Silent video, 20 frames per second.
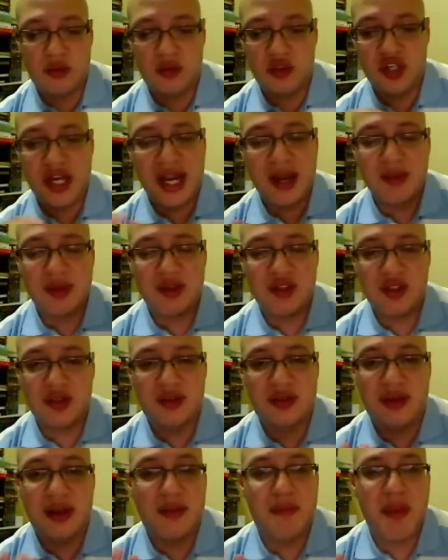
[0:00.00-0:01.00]
James is
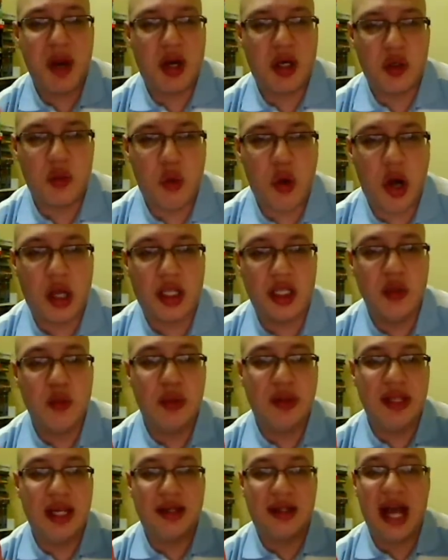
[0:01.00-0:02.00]
just can barely walk. You
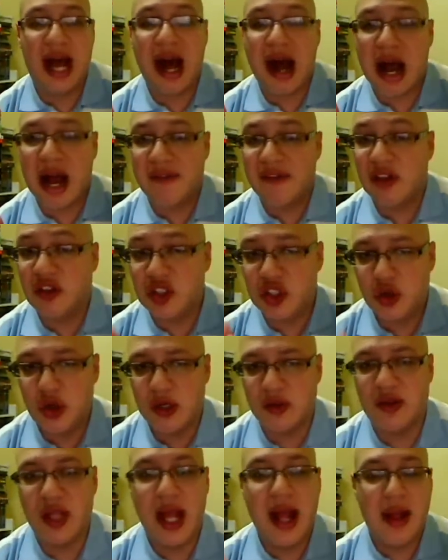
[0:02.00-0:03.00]
would think the obvious
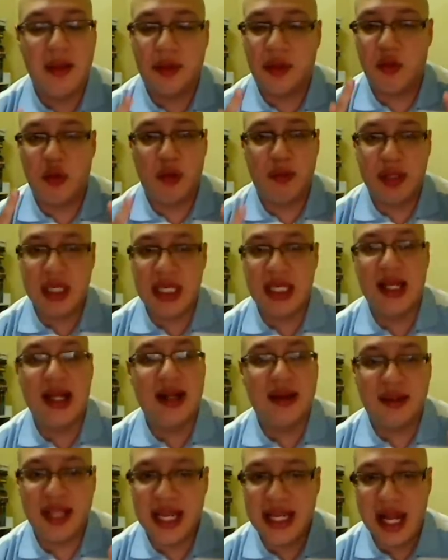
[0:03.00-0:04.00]
choice would be
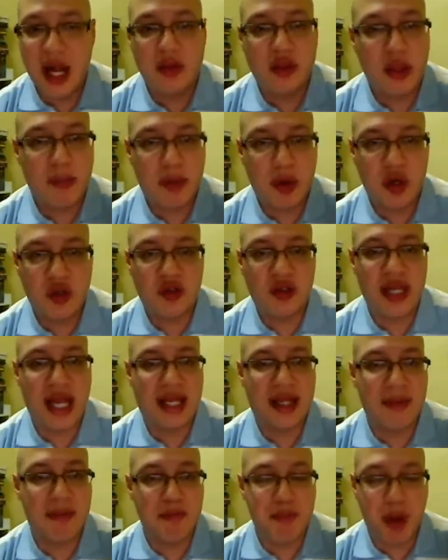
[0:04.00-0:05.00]
take out the person
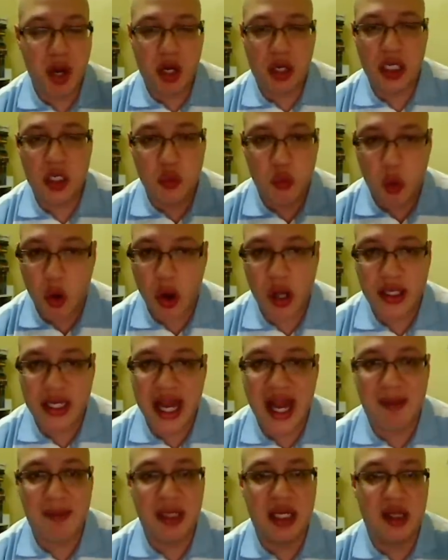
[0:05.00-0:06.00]
that can barely walk
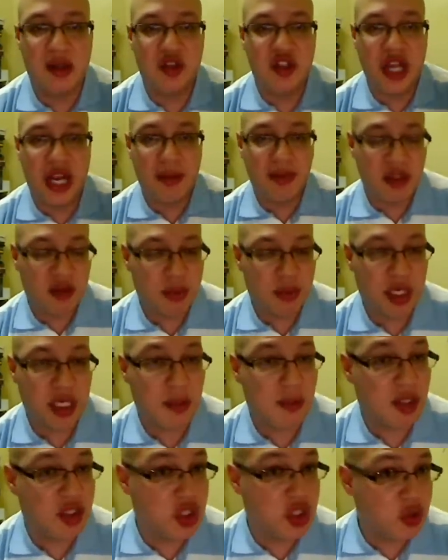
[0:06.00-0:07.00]
now, because James is
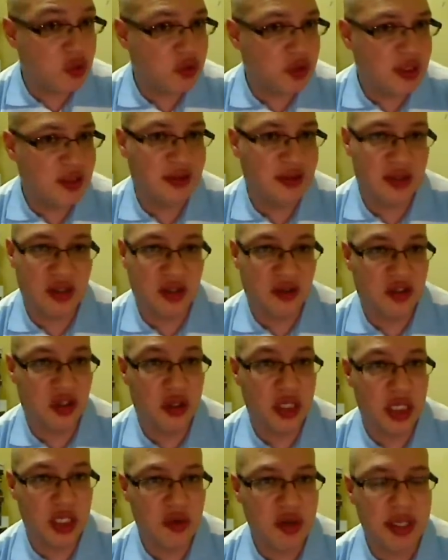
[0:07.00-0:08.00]
pretty much useless to a
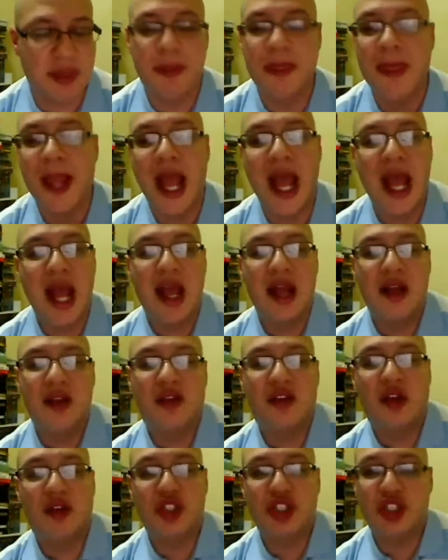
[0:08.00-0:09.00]
certain degree.
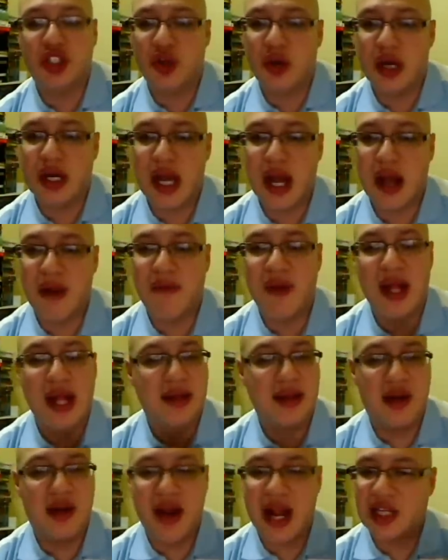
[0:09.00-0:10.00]
So sure enough,
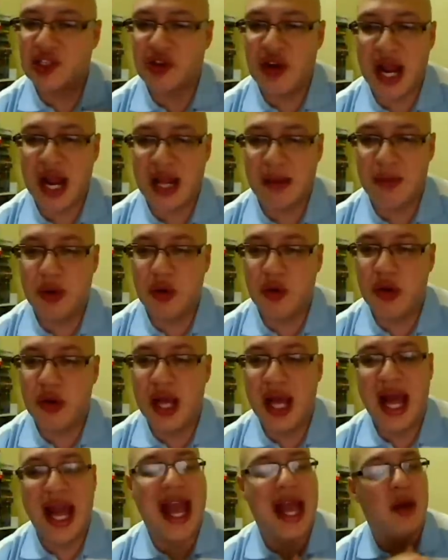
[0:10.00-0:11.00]
they're at Tribal,
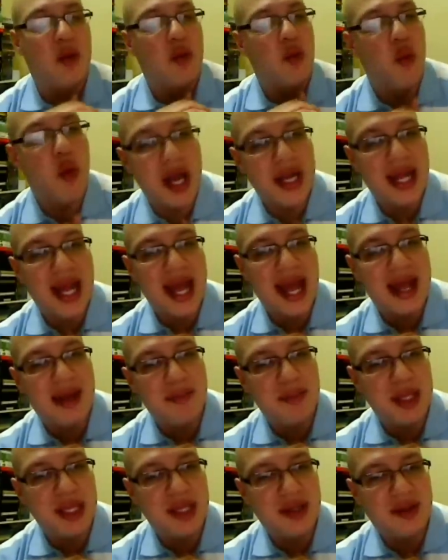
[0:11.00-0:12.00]
and what
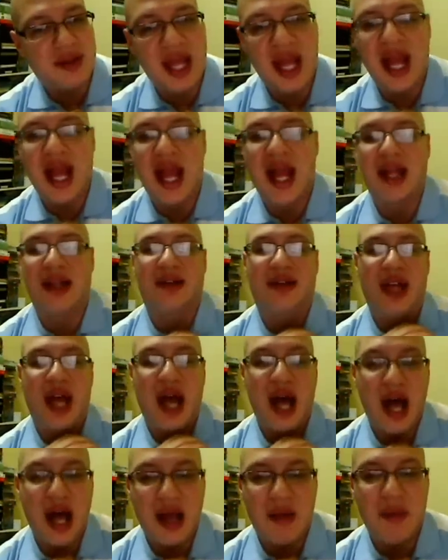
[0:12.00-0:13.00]
happens?
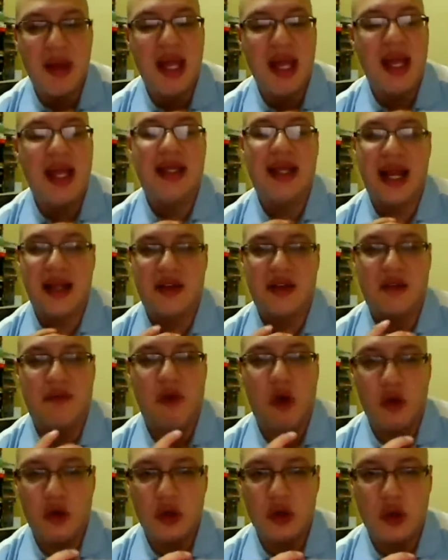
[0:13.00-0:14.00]
Tom gets
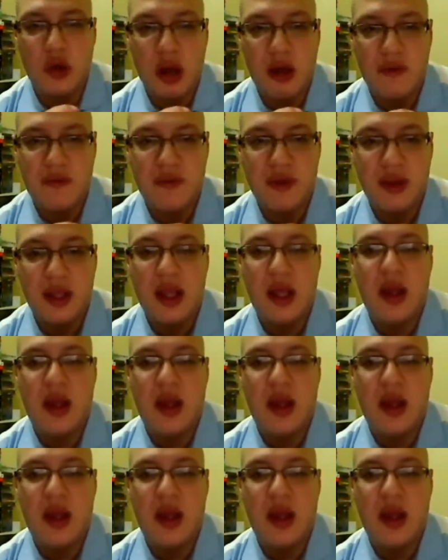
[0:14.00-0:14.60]
voted off